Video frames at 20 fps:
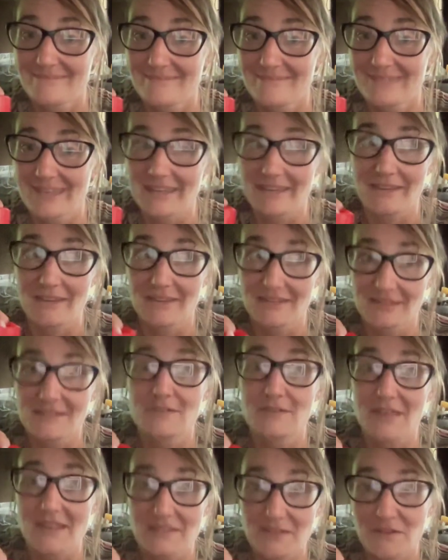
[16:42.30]
Like,
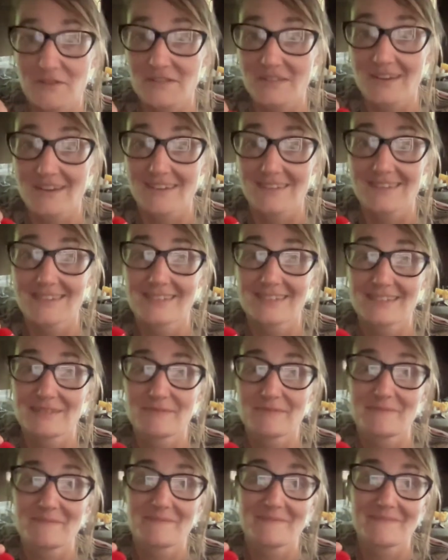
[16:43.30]
so that's our sun.
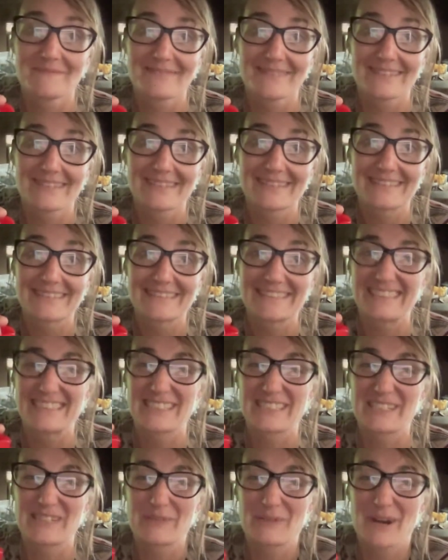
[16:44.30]
It's
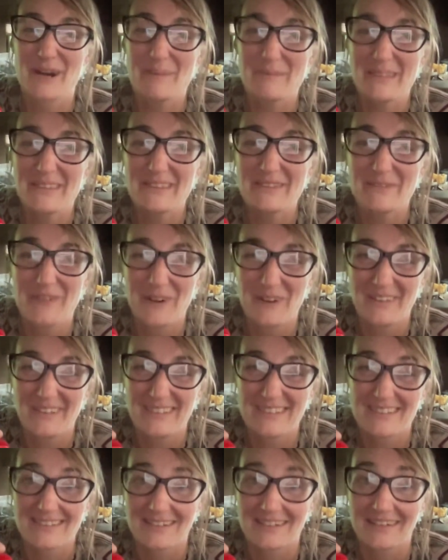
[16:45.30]
describing the
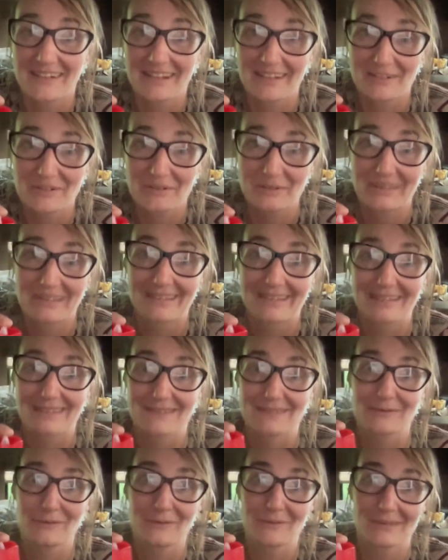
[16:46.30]
fallen sun, actually.
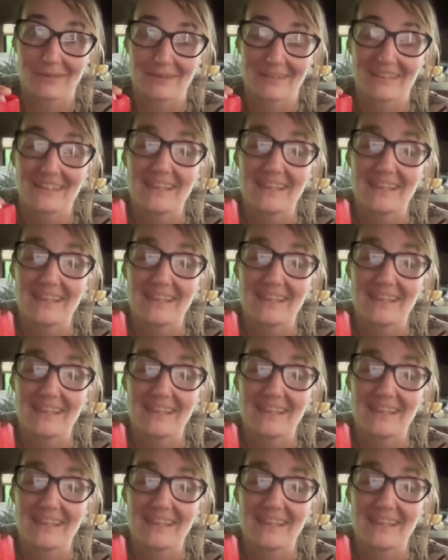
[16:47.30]
That's who